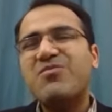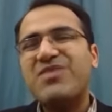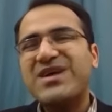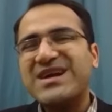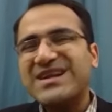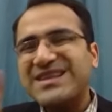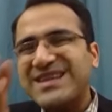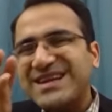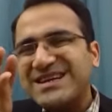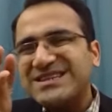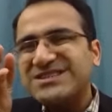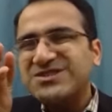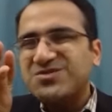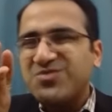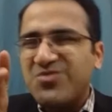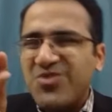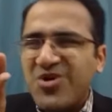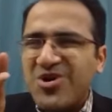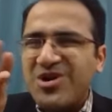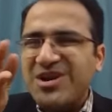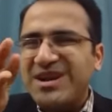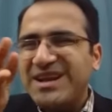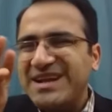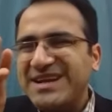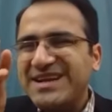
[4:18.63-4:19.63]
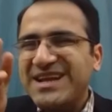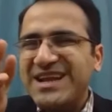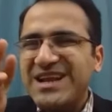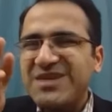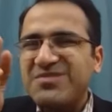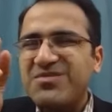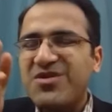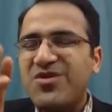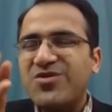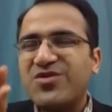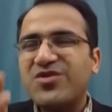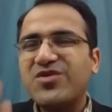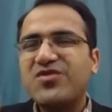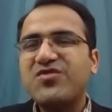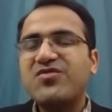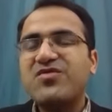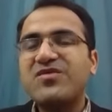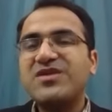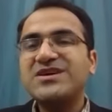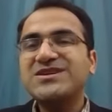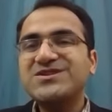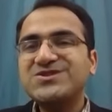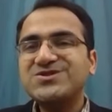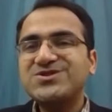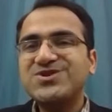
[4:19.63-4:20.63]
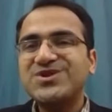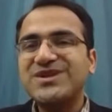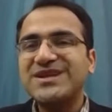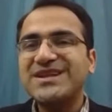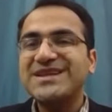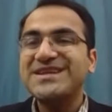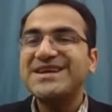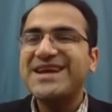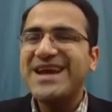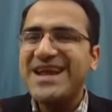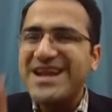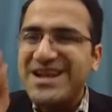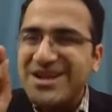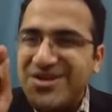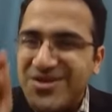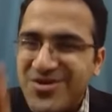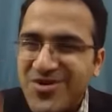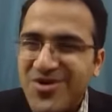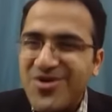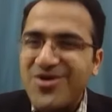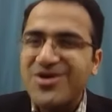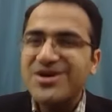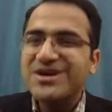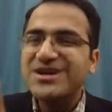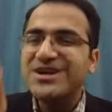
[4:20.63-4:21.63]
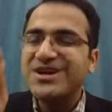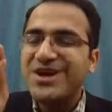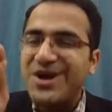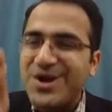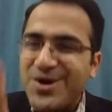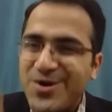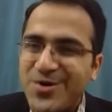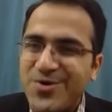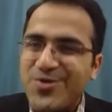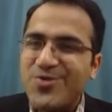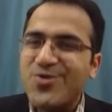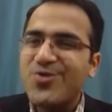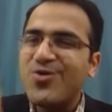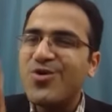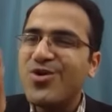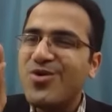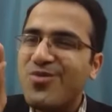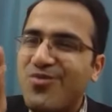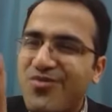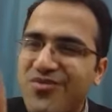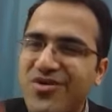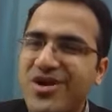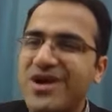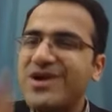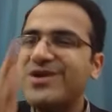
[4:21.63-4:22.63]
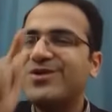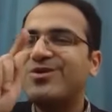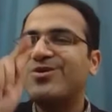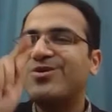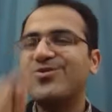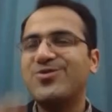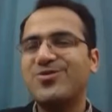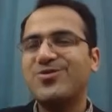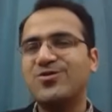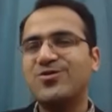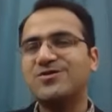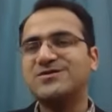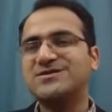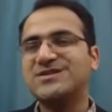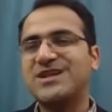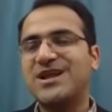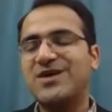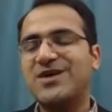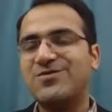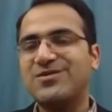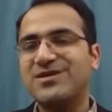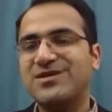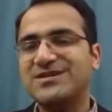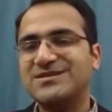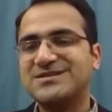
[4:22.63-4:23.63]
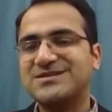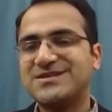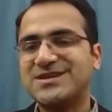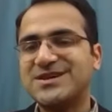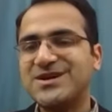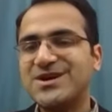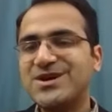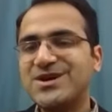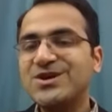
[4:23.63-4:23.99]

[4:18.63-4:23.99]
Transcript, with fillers: but that small little amount of insulin cannot control blood glucose levels